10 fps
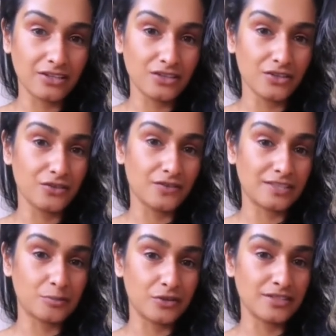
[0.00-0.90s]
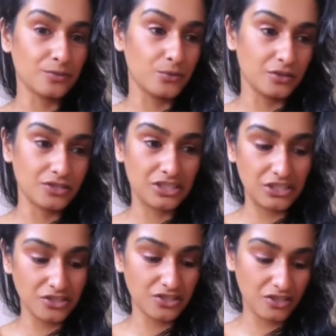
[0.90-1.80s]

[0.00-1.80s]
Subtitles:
you know, you've experienced and will continue to,